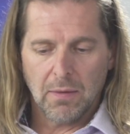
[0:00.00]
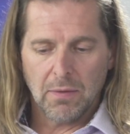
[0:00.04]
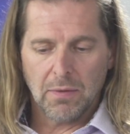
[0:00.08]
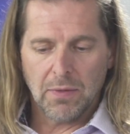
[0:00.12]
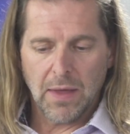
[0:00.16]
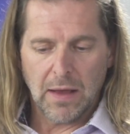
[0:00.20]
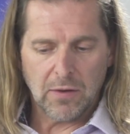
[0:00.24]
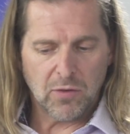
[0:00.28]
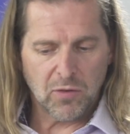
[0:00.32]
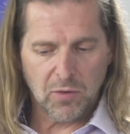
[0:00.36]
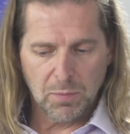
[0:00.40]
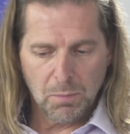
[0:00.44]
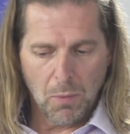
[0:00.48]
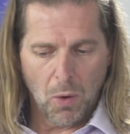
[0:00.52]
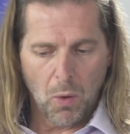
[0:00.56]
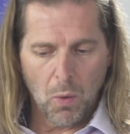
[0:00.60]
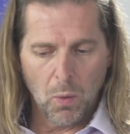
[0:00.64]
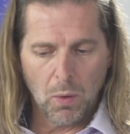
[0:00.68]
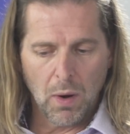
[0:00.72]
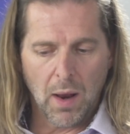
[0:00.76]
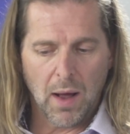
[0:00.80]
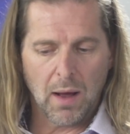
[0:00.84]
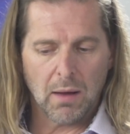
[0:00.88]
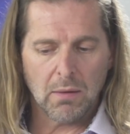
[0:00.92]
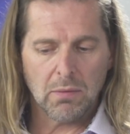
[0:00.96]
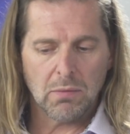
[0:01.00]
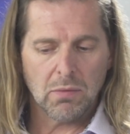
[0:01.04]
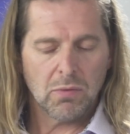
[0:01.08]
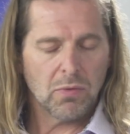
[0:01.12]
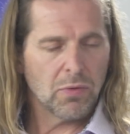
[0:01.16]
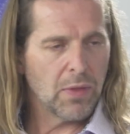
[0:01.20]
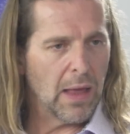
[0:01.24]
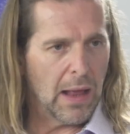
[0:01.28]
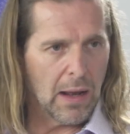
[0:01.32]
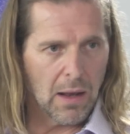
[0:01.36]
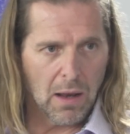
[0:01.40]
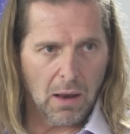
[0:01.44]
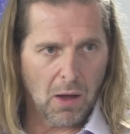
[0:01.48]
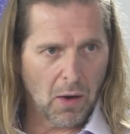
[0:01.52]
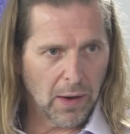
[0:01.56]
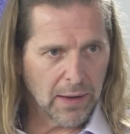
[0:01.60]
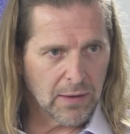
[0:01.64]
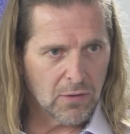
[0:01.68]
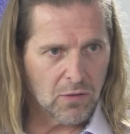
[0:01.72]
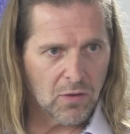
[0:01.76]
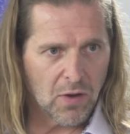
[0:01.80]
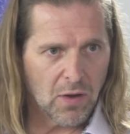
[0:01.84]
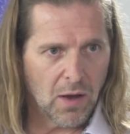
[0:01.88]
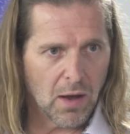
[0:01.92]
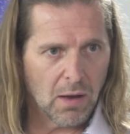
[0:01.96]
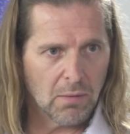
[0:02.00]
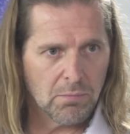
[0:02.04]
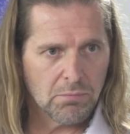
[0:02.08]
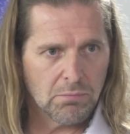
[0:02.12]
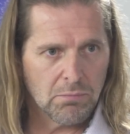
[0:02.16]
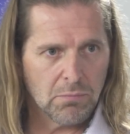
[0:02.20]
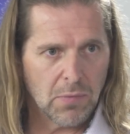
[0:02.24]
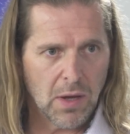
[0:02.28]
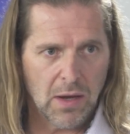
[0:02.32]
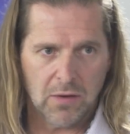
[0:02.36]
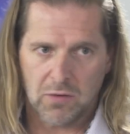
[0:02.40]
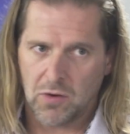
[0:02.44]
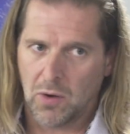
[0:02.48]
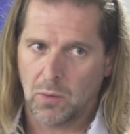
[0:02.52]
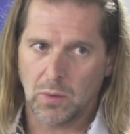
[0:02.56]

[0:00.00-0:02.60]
they're smaller, they're lighter, it's